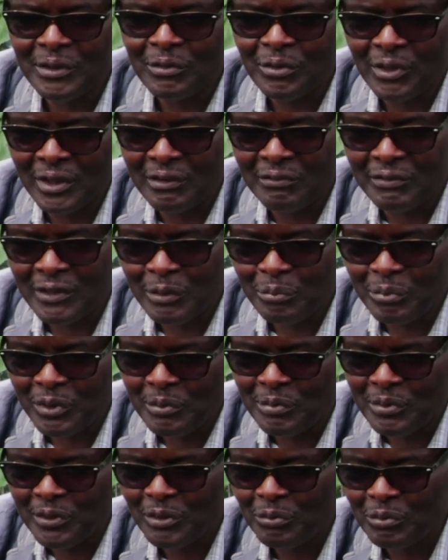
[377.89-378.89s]
qualified
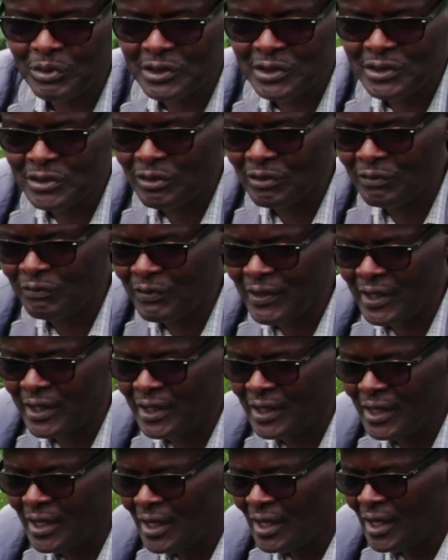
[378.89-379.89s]
people, which is all fine.